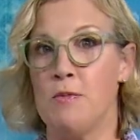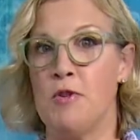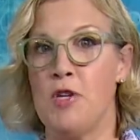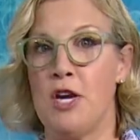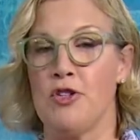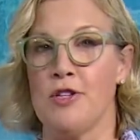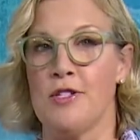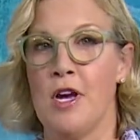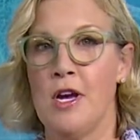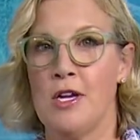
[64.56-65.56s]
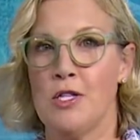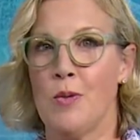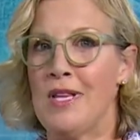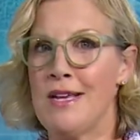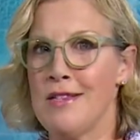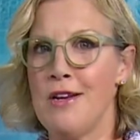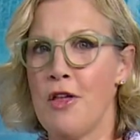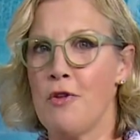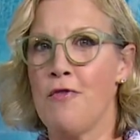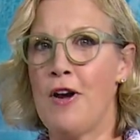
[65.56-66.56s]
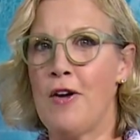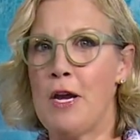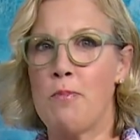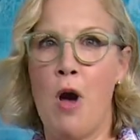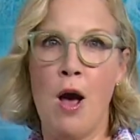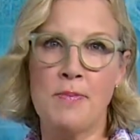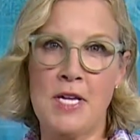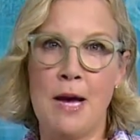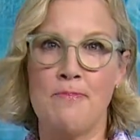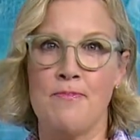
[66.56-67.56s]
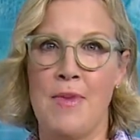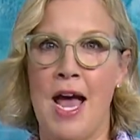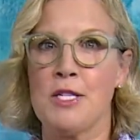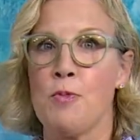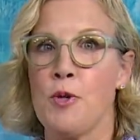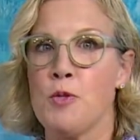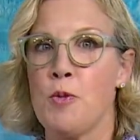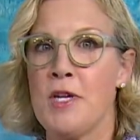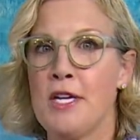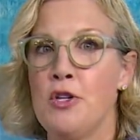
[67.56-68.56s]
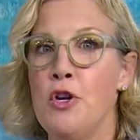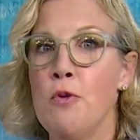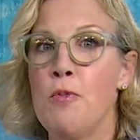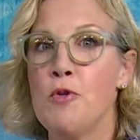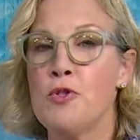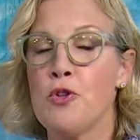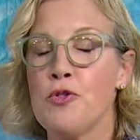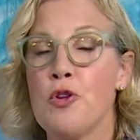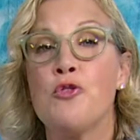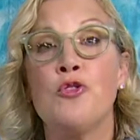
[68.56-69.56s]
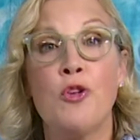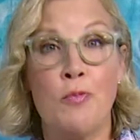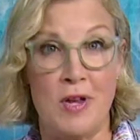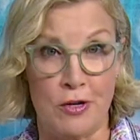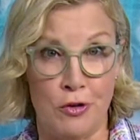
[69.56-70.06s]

mutations. So unless another variant pops up, experts predict new boosters should be a